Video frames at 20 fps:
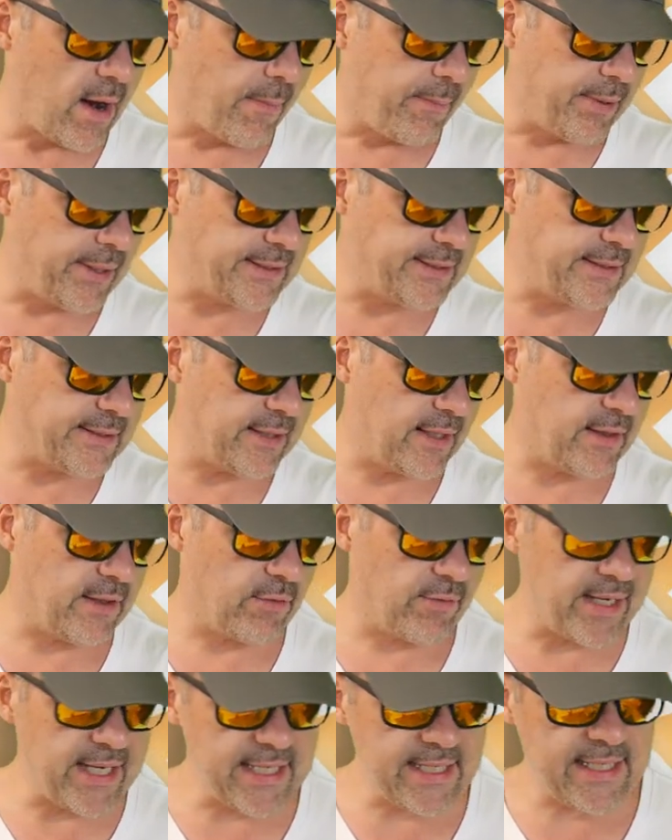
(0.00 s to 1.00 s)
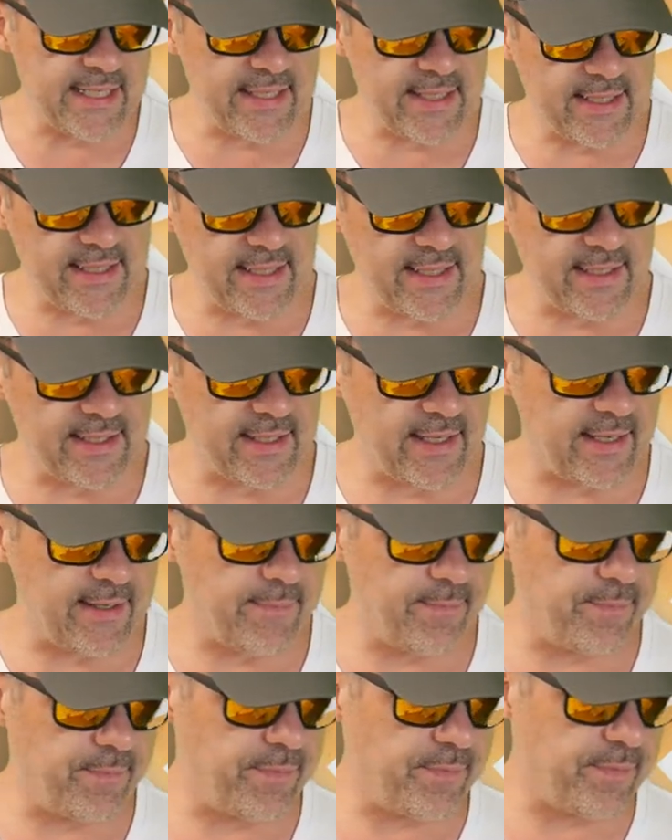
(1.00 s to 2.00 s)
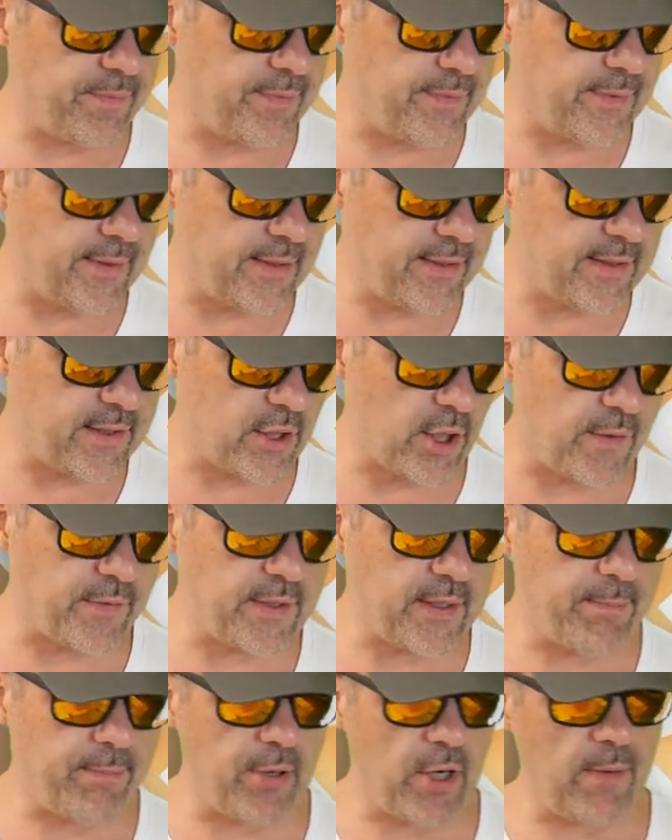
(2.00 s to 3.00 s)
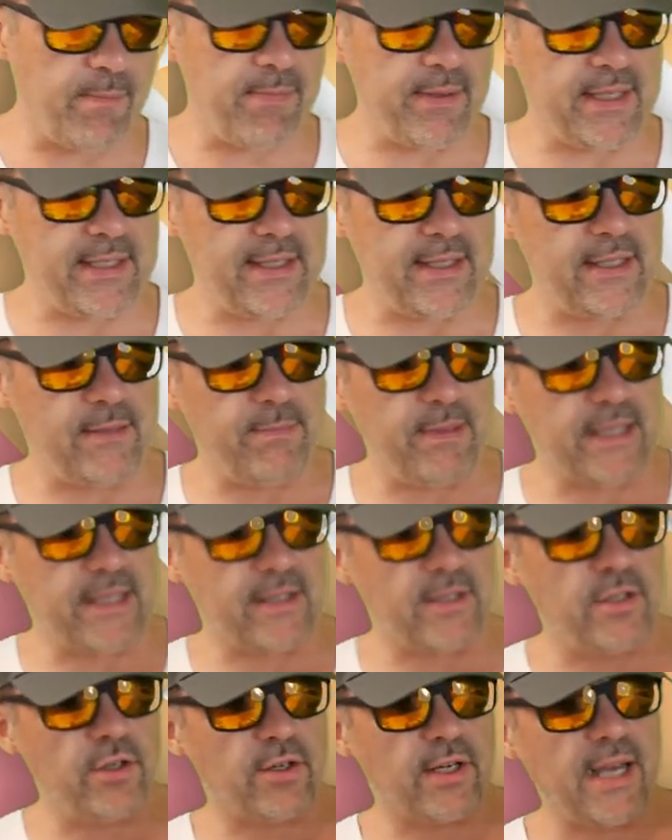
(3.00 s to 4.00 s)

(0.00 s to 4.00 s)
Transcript: but the reason this is, um, it serves a purpose is because you're